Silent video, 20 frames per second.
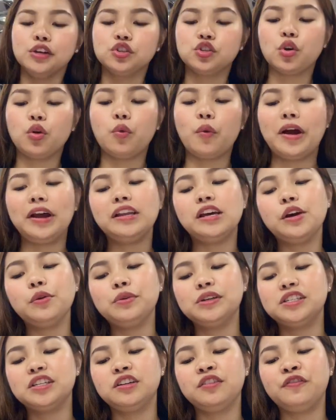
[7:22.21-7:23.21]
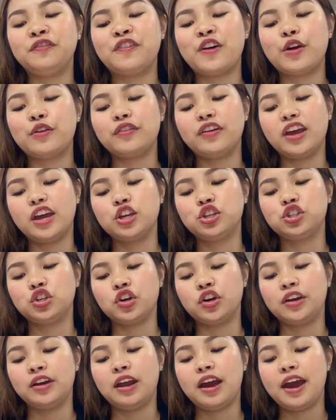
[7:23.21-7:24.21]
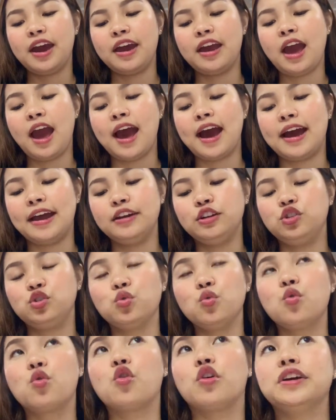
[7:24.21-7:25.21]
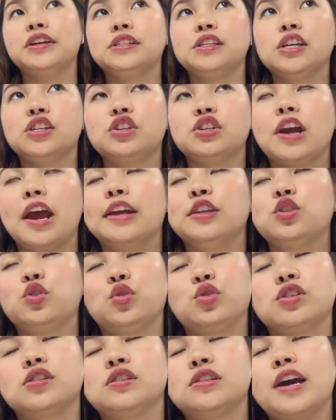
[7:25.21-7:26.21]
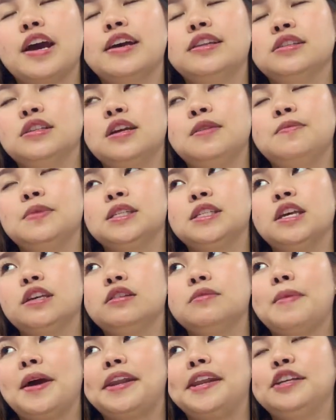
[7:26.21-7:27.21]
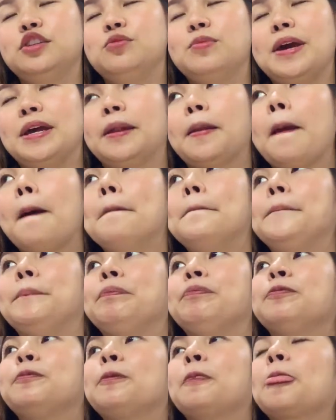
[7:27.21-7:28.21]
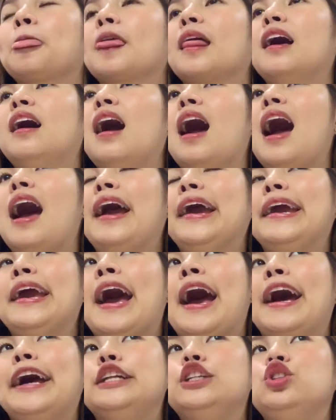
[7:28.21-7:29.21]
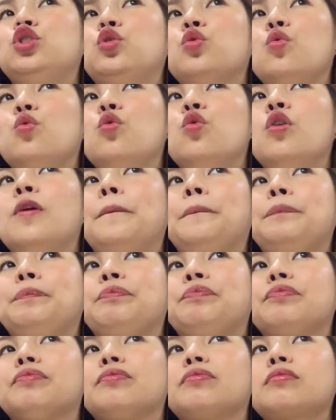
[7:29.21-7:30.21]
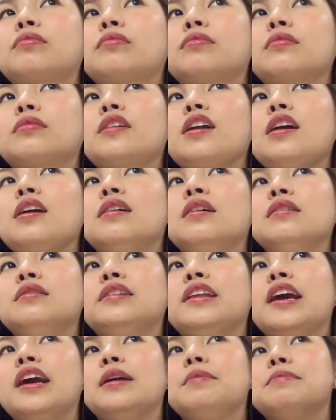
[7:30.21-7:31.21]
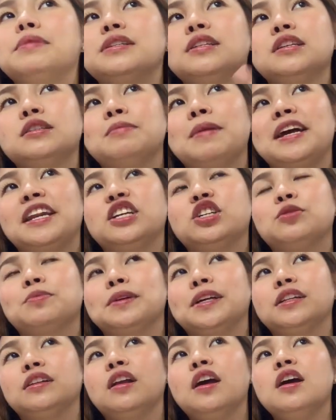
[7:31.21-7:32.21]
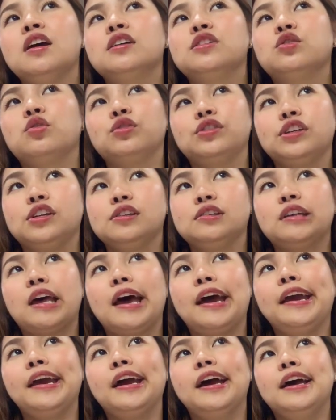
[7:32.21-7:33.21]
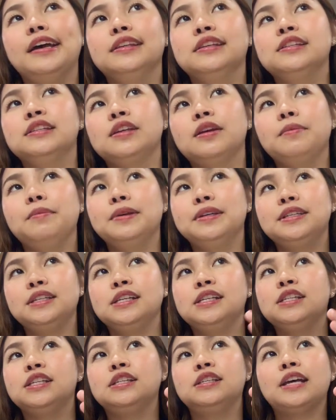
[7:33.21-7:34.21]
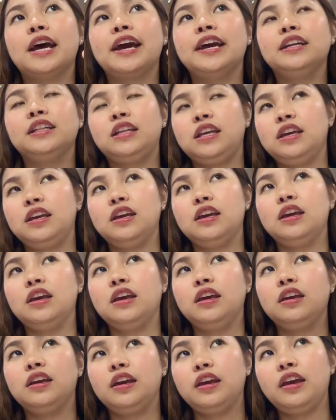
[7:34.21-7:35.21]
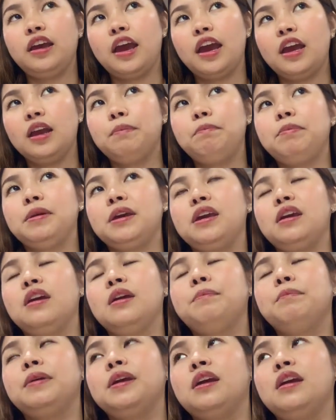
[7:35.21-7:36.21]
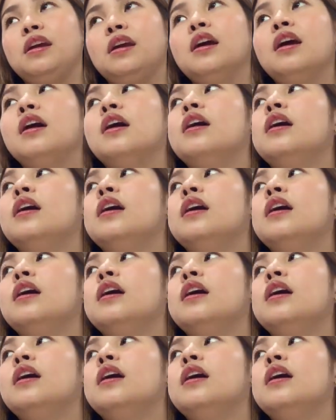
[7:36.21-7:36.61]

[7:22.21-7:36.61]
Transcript: So while I was in foundation, I had two courses, right? Social science and business management. I had to take business management, social science, business society, EAP, EP,